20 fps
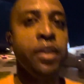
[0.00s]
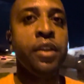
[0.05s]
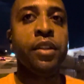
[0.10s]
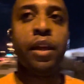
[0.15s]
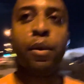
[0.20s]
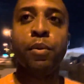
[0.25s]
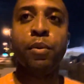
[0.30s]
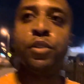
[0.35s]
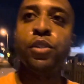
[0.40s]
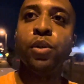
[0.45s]
they
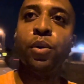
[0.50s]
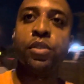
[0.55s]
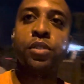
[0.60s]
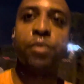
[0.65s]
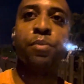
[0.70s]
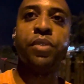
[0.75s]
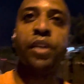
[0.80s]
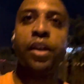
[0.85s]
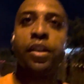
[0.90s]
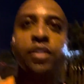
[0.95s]
were doing some
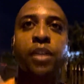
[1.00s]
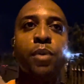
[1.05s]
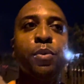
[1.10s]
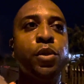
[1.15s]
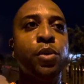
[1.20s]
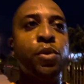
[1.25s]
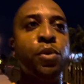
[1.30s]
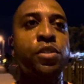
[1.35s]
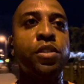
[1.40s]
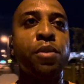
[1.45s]
things. They were
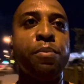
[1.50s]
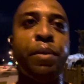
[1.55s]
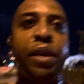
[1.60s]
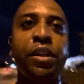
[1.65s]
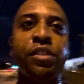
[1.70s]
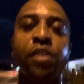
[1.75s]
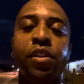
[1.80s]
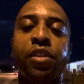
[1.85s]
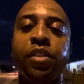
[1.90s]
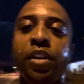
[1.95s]
doing some
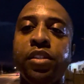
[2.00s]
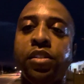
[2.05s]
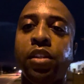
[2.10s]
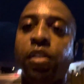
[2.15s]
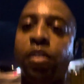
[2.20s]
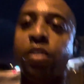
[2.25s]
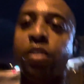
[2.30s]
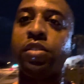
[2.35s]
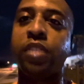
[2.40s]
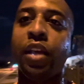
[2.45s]
major things. It
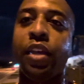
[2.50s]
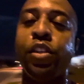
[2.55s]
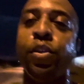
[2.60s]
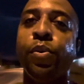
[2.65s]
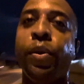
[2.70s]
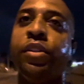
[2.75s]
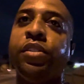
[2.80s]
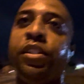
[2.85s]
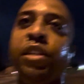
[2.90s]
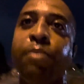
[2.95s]
looks like
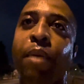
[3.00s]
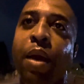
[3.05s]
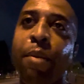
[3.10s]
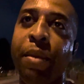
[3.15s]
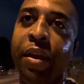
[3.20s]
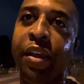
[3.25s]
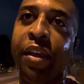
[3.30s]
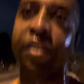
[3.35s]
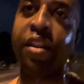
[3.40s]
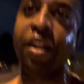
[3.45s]
UNC might
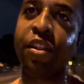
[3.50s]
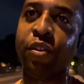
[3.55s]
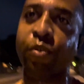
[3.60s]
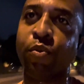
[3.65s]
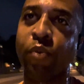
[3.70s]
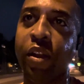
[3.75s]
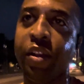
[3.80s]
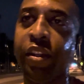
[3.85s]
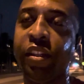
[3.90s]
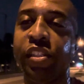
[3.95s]
make another
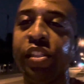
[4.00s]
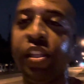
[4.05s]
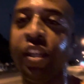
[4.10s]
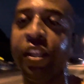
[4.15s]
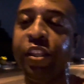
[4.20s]
run this year.